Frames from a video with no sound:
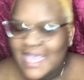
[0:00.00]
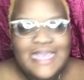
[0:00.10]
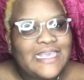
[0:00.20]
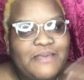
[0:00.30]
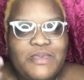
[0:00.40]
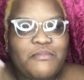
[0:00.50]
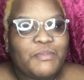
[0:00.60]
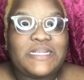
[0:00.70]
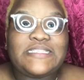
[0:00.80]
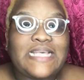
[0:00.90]
Give me a
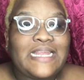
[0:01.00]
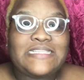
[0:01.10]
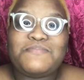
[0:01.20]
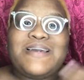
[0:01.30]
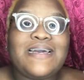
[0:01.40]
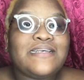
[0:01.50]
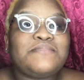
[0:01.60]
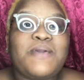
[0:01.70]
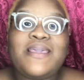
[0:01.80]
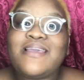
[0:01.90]
moment of silence because
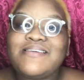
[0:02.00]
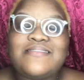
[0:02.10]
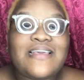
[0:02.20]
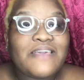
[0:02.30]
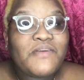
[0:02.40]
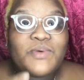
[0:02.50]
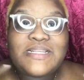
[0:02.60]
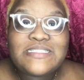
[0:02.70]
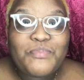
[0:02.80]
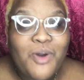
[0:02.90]
my hair is not giving what it's
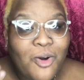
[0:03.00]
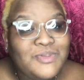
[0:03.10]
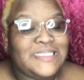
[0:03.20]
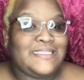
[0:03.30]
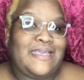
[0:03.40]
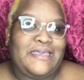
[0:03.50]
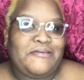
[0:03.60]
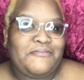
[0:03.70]
supposed to get.